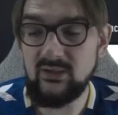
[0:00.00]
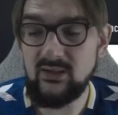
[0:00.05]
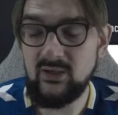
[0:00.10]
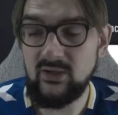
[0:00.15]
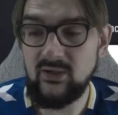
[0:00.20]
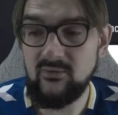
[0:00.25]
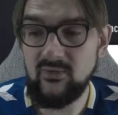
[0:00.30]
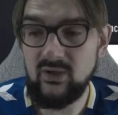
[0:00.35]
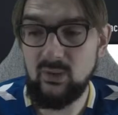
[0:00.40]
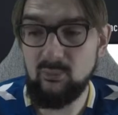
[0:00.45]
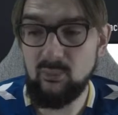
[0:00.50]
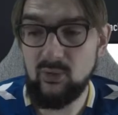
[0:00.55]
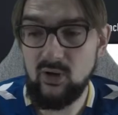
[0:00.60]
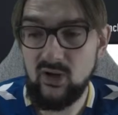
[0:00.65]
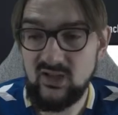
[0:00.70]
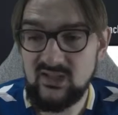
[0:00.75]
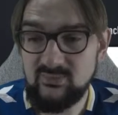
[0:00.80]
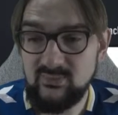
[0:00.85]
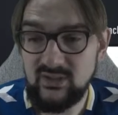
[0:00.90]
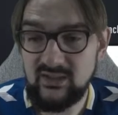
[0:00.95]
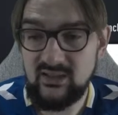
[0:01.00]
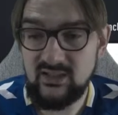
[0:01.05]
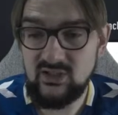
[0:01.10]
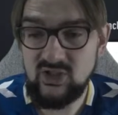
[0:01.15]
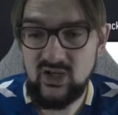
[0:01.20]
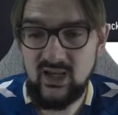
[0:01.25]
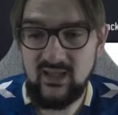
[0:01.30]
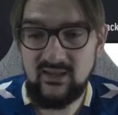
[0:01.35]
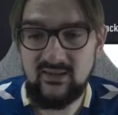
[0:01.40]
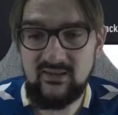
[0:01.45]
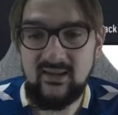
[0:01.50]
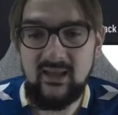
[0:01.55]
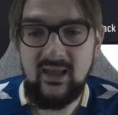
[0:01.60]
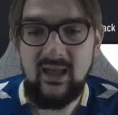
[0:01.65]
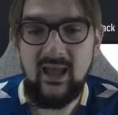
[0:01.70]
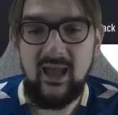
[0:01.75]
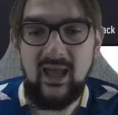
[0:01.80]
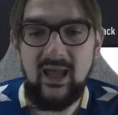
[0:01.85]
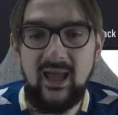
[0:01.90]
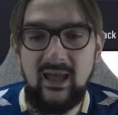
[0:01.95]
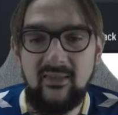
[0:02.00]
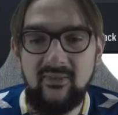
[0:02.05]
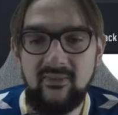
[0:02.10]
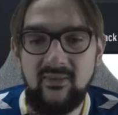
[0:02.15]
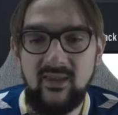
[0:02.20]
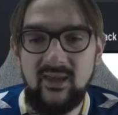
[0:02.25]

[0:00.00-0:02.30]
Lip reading: They're giving a prospect a chance, and